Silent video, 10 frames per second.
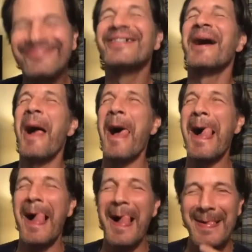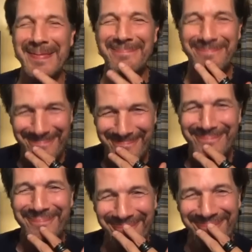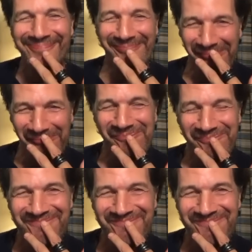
me. But instead I had a flag of Bruce Lee and a